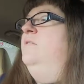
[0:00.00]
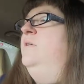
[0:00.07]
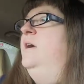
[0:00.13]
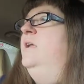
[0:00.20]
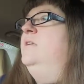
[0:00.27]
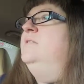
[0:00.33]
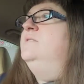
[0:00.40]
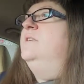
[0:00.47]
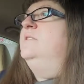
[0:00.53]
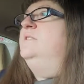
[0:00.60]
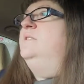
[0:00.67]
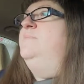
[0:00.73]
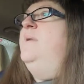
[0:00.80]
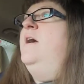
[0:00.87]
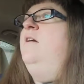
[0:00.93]
Why does it
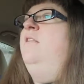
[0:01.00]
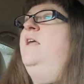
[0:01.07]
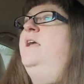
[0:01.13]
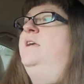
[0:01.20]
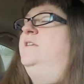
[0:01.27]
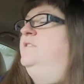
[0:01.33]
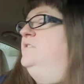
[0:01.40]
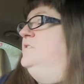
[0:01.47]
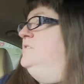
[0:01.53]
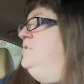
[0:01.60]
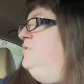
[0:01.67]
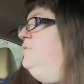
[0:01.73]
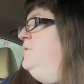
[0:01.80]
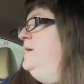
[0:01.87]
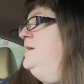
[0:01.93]
smell like
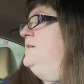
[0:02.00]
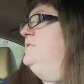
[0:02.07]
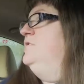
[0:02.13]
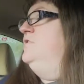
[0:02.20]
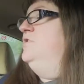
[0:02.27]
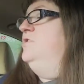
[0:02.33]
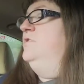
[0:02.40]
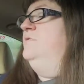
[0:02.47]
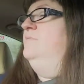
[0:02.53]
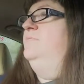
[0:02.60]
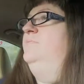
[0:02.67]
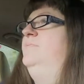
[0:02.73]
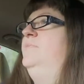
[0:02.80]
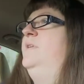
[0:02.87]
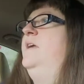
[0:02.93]
sewage?
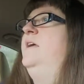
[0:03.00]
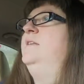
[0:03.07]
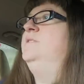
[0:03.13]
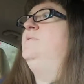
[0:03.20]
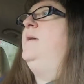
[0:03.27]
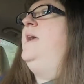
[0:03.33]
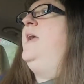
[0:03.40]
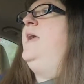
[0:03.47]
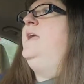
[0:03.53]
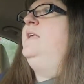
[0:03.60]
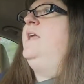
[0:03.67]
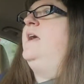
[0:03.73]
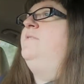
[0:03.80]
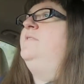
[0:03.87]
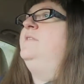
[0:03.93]
That's why I hate
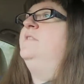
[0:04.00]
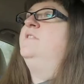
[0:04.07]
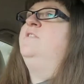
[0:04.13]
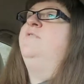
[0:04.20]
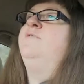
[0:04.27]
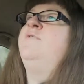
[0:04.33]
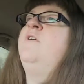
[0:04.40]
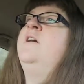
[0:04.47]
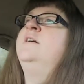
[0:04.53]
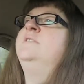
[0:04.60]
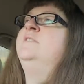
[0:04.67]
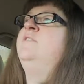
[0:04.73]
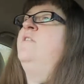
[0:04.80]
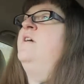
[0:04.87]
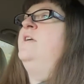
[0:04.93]
having the
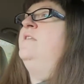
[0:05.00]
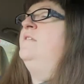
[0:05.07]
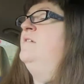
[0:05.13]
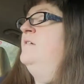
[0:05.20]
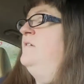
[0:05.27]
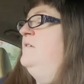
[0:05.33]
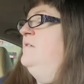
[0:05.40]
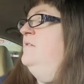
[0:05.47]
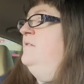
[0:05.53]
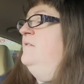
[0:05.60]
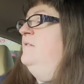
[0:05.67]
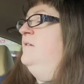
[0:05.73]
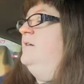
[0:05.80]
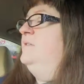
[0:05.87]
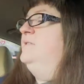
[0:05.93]
defrost on,
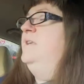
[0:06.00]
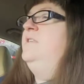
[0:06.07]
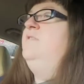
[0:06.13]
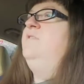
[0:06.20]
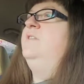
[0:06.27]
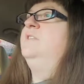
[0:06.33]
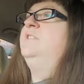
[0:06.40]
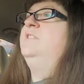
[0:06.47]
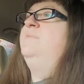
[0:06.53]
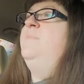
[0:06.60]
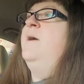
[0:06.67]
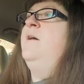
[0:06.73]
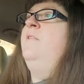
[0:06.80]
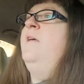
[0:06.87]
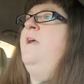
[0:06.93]
because then you can
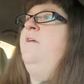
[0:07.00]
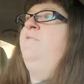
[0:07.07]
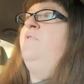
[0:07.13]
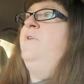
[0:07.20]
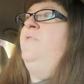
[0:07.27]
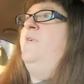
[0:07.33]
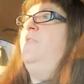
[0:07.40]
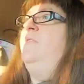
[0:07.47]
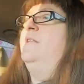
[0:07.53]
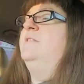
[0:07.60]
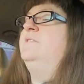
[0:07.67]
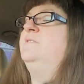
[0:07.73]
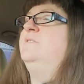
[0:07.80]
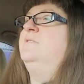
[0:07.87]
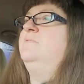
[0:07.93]
smell everything
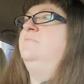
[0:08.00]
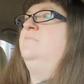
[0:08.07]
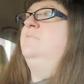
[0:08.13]
that's